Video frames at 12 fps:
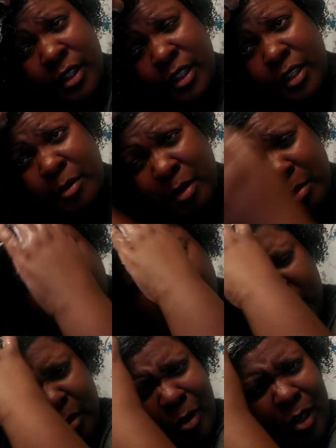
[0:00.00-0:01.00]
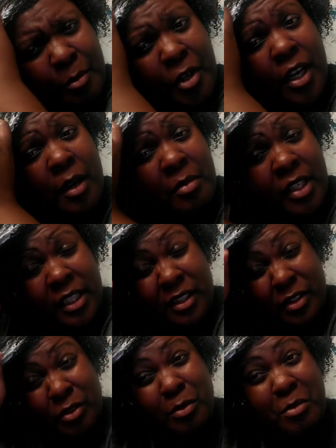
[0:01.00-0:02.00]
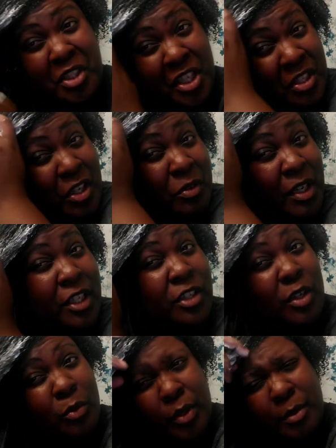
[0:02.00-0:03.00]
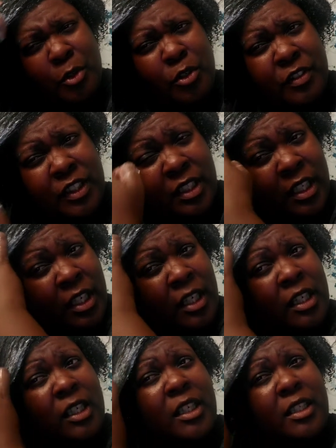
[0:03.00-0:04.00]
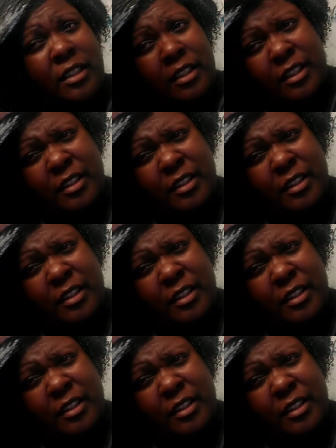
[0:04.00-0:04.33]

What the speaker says: these people in this apartment complex are doing, but just know next year we moving, cause